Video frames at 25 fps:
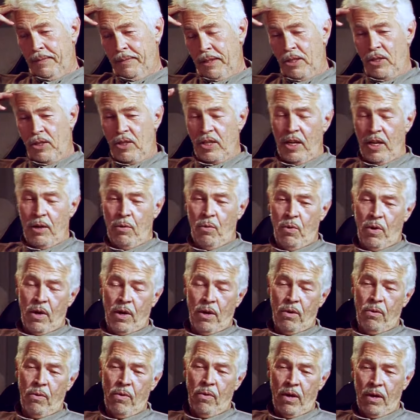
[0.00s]
scene
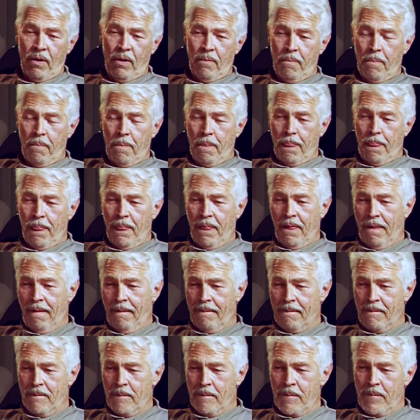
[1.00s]
where... a
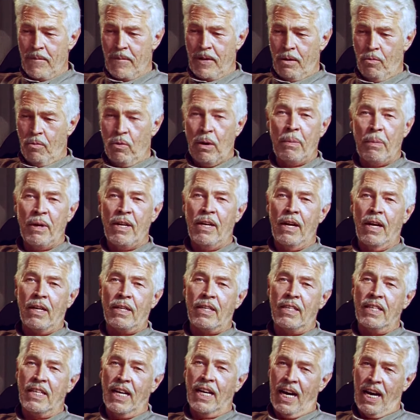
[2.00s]
rubber
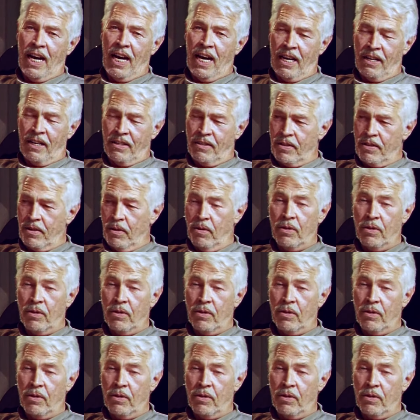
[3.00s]
duck dies,